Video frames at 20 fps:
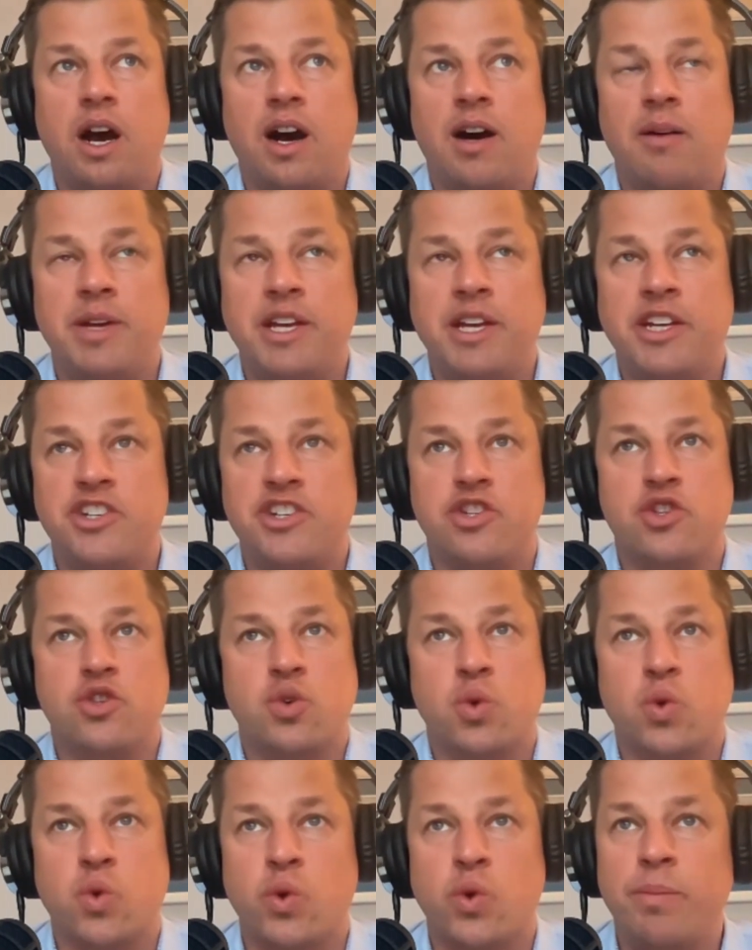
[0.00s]
it just
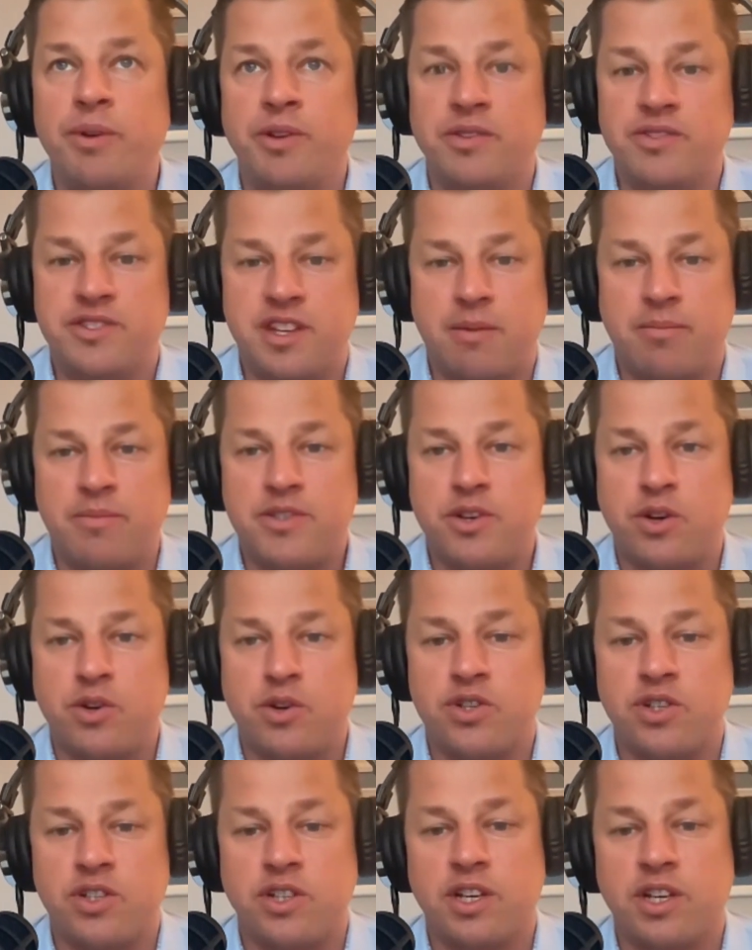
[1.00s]
cripples them
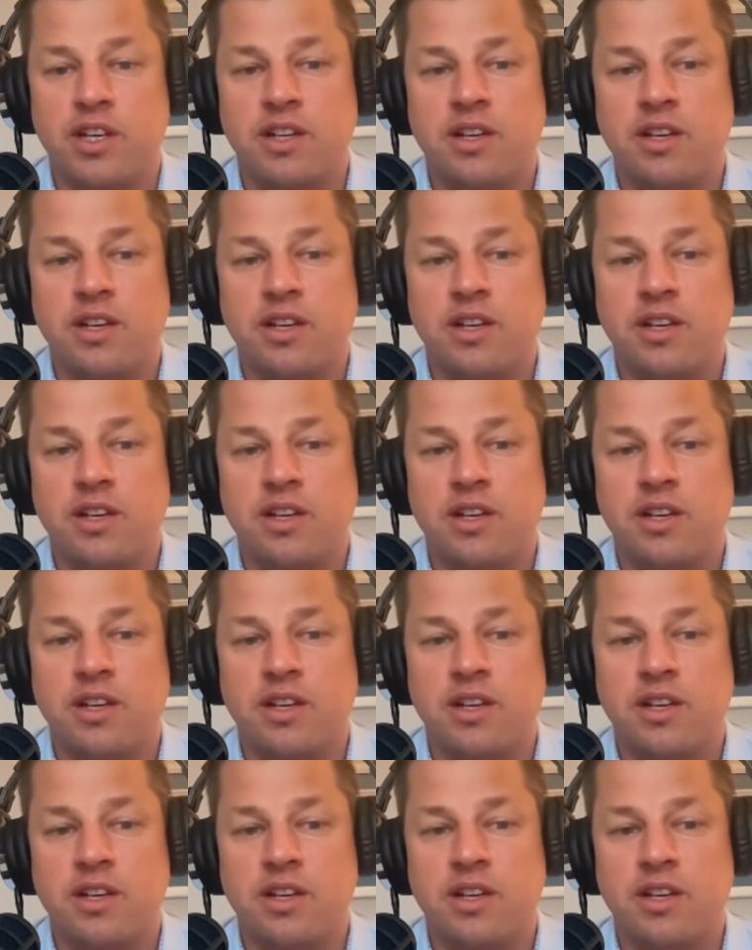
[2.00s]
socially.